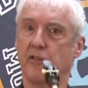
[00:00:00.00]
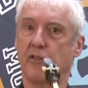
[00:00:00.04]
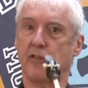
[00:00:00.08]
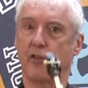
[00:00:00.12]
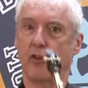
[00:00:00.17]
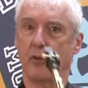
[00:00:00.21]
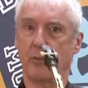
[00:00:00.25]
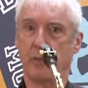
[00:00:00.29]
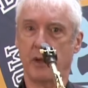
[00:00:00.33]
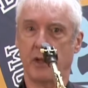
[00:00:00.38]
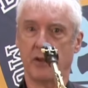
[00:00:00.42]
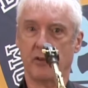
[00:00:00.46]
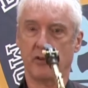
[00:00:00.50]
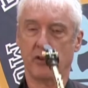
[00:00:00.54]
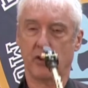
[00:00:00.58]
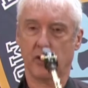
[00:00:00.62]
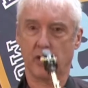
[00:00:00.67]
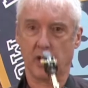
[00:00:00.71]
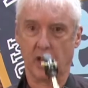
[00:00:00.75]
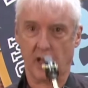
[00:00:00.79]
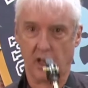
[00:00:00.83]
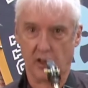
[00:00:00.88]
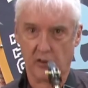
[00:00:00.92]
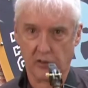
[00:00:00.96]
4 beats on
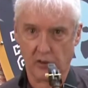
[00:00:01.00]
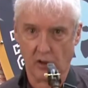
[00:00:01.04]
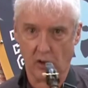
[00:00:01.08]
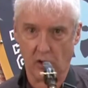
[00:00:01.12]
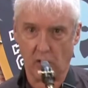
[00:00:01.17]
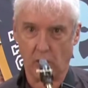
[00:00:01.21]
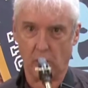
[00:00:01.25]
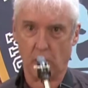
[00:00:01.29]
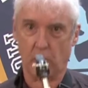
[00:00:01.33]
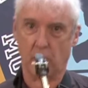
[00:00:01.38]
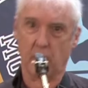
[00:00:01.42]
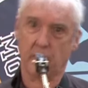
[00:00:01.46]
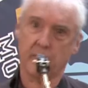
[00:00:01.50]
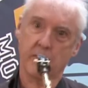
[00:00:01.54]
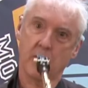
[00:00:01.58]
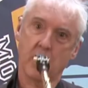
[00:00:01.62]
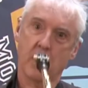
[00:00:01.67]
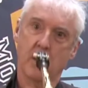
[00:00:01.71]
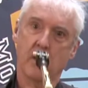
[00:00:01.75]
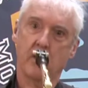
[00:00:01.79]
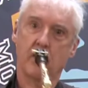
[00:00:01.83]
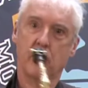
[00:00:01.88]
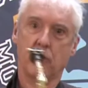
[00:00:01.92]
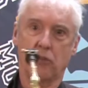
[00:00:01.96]
A. So 1,
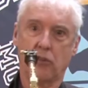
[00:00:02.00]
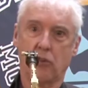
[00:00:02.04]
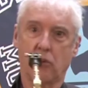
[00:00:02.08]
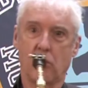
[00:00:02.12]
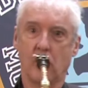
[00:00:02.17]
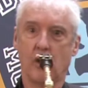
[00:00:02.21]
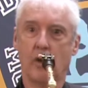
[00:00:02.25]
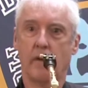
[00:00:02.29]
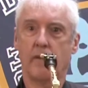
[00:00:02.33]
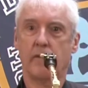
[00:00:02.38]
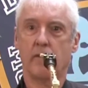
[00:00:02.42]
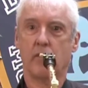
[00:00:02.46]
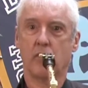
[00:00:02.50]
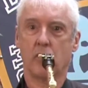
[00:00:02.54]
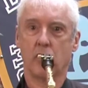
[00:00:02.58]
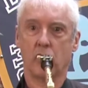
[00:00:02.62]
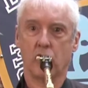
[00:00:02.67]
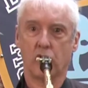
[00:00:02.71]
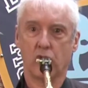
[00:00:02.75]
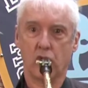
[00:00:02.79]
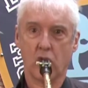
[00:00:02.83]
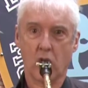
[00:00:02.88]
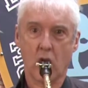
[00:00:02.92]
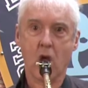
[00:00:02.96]
2,
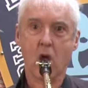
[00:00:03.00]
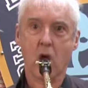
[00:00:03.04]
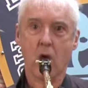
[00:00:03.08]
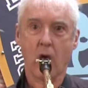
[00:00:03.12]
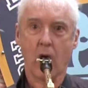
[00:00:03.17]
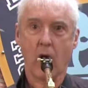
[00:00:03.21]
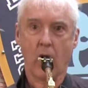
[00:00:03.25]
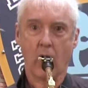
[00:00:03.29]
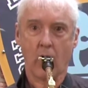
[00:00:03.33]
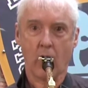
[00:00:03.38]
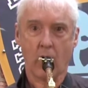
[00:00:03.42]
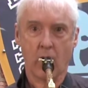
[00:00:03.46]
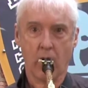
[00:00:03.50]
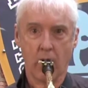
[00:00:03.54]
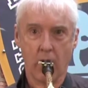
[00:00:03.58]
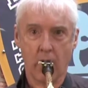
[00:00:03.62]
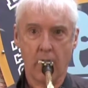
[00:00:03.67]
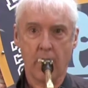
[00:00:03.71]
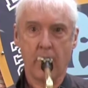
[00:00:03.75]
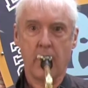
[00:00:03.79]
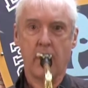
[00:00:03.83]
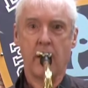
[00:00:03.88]
3, 4.